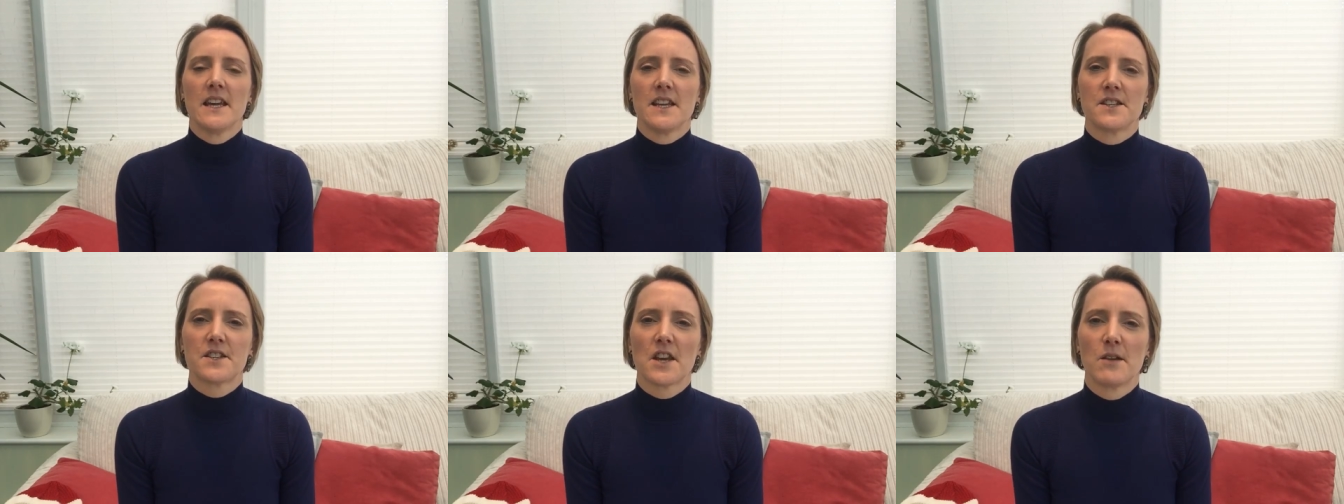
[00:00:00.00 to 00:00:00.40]

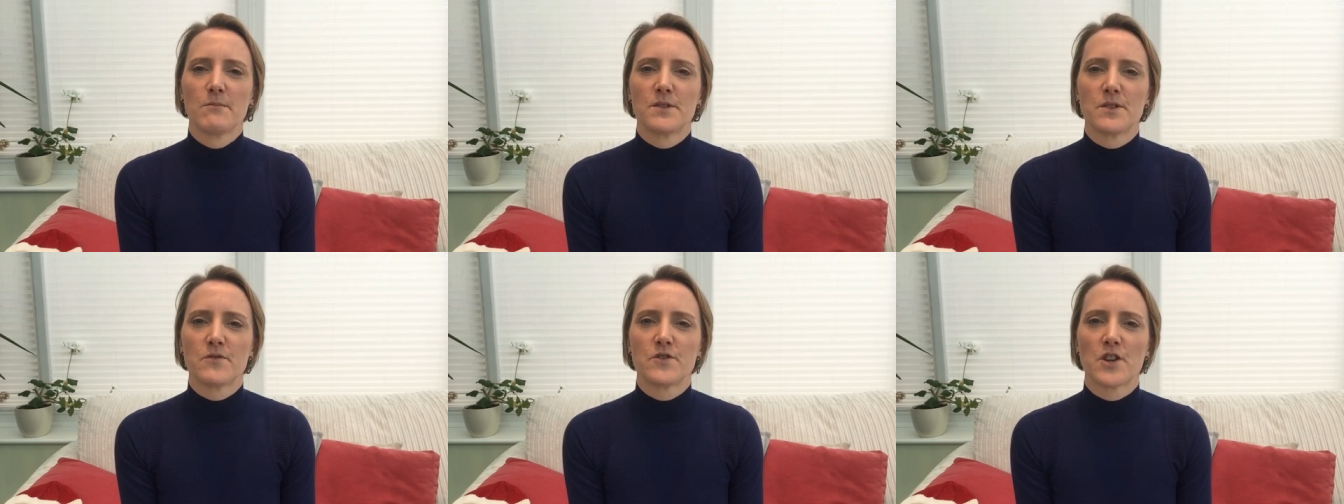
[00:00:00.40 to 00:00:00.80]
in
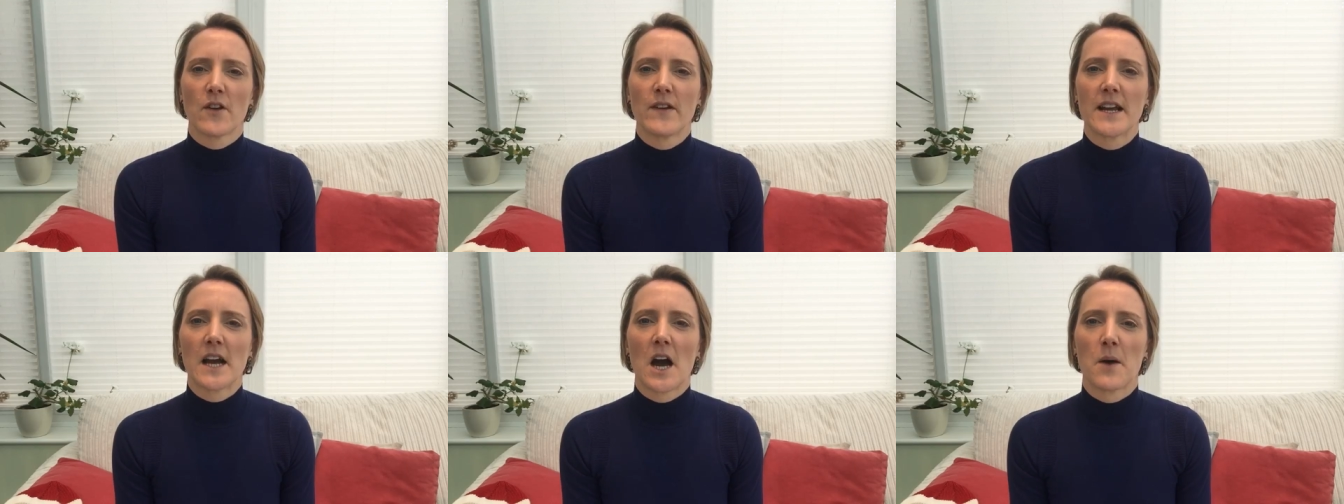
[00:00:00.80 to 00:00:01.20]
terms of
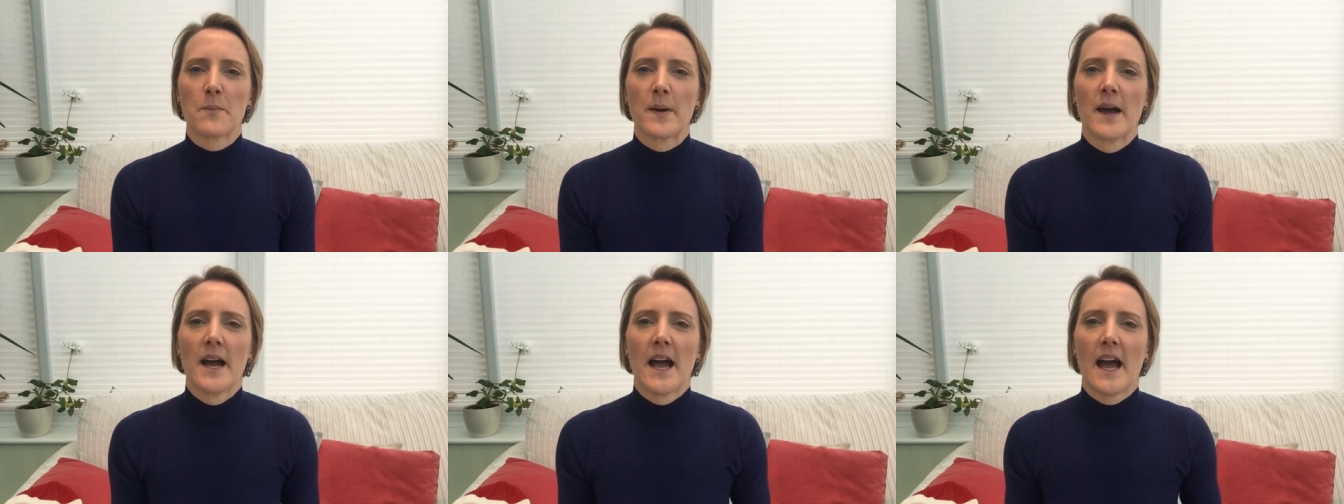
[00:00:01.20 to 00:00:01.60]
showing
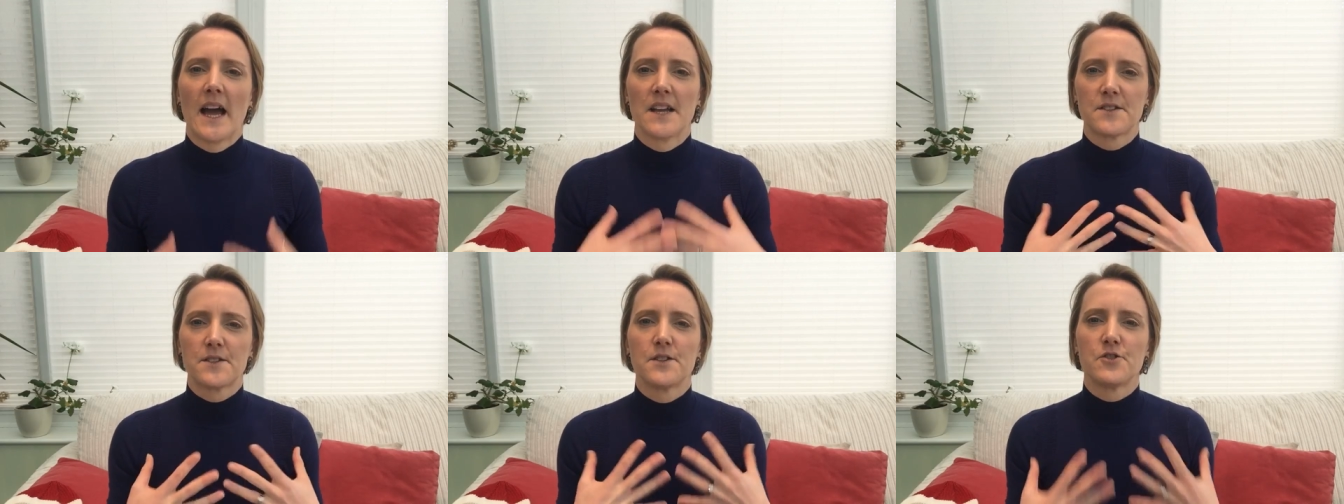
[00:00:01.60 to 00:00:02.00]
up
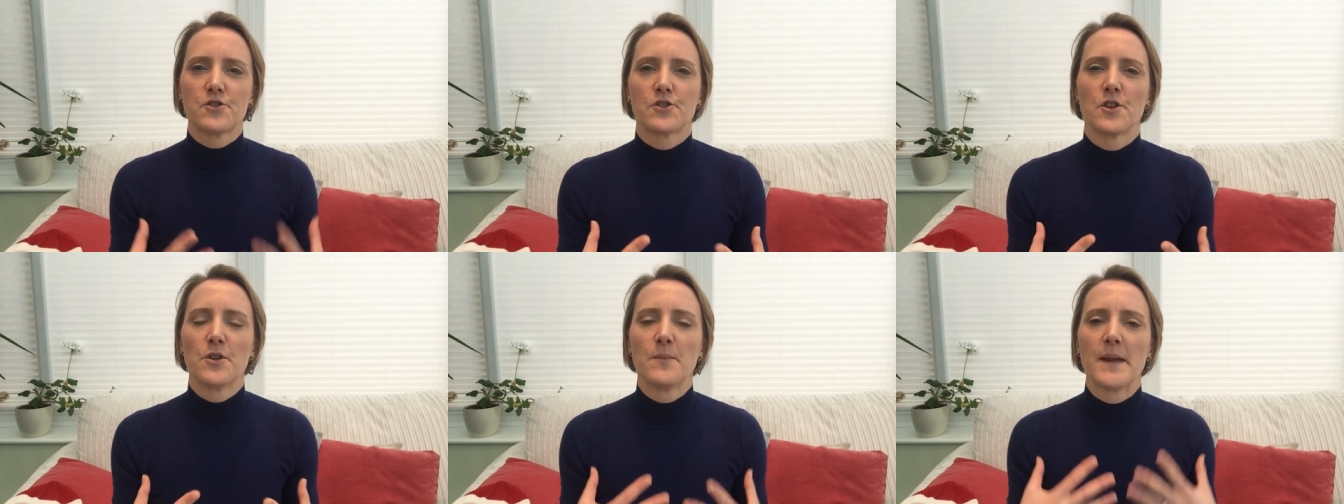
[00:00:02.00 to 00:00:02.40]
as the
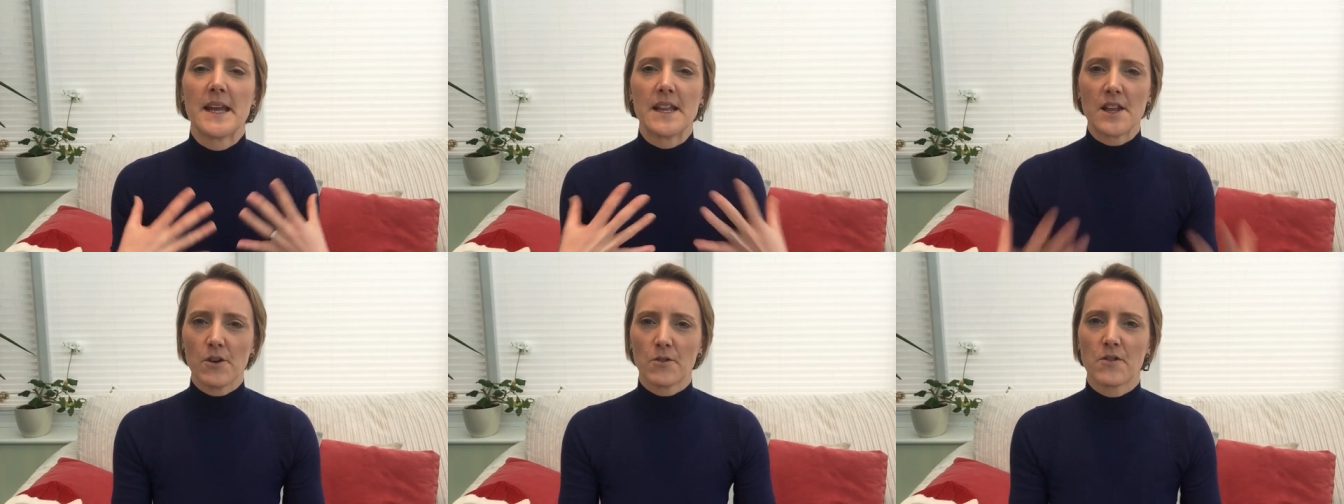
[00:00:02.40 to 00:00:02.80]
true
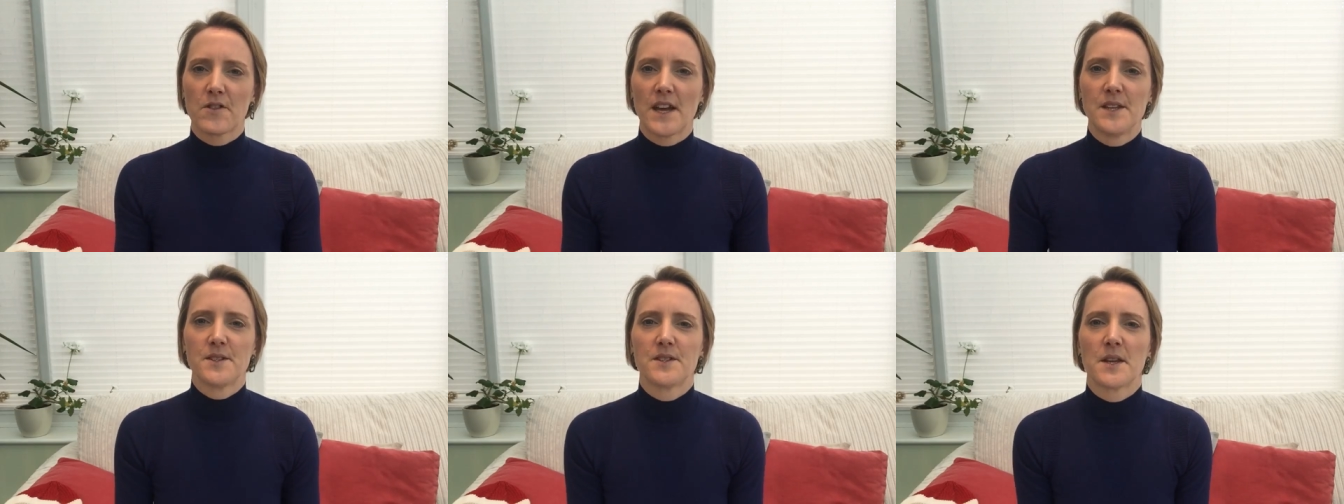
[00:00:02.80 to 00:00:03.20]
me, the
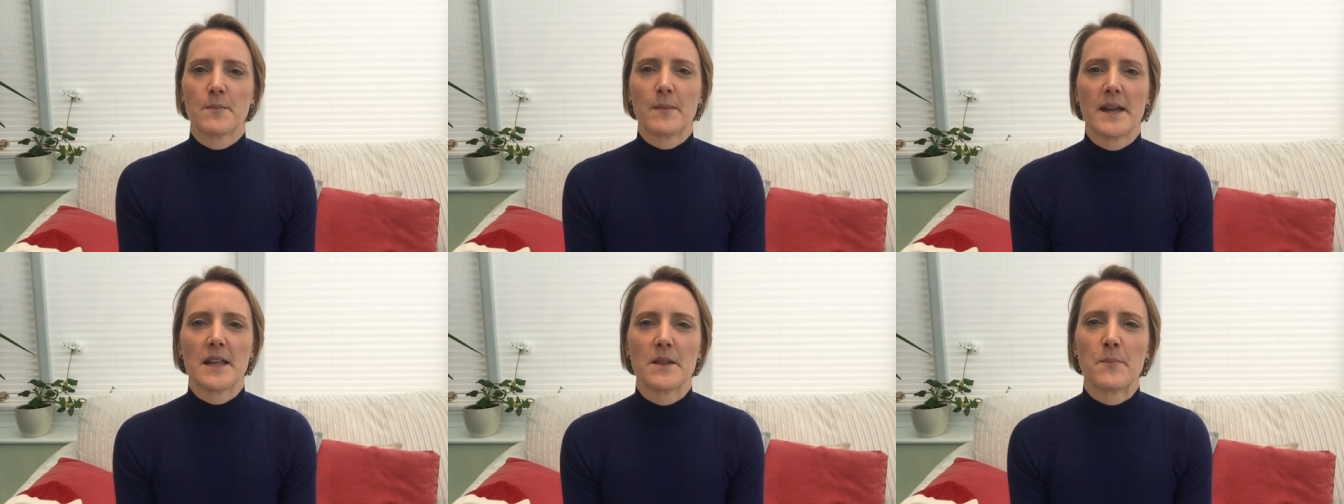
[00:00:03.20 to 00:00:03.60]

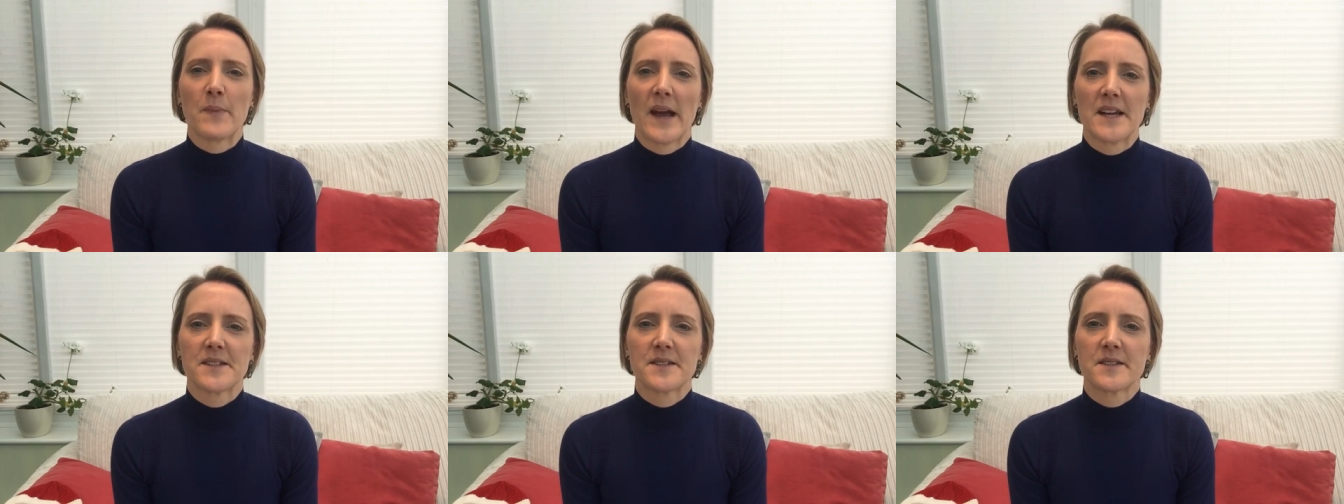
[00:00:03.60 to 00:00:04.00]
authentic me, the
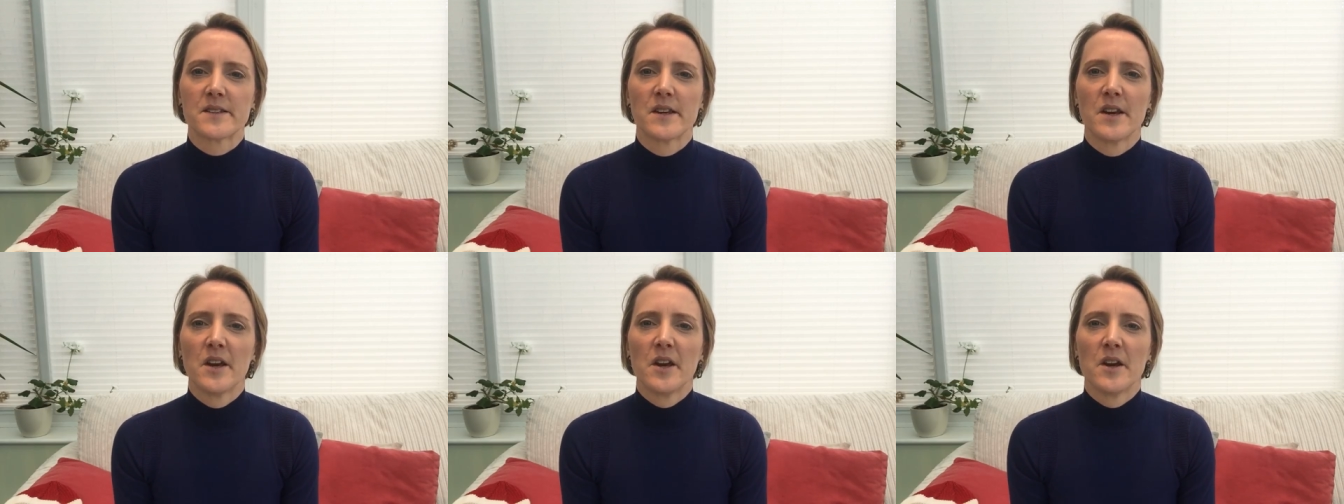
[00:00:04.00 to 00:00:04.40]
best